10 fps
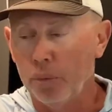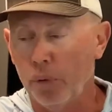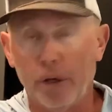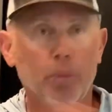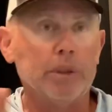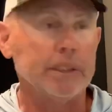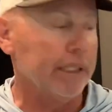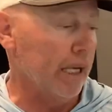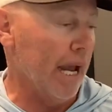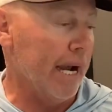when it was
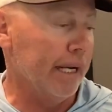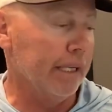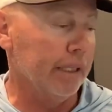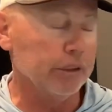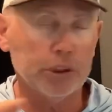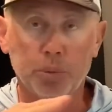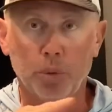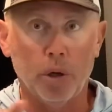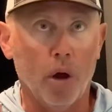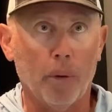declining and just
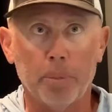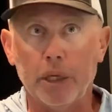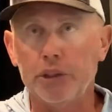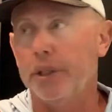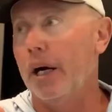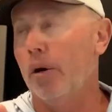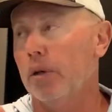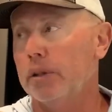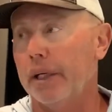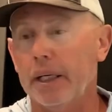when all the pressure got on
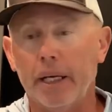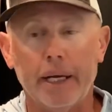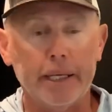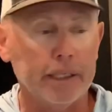Kentucky Lake,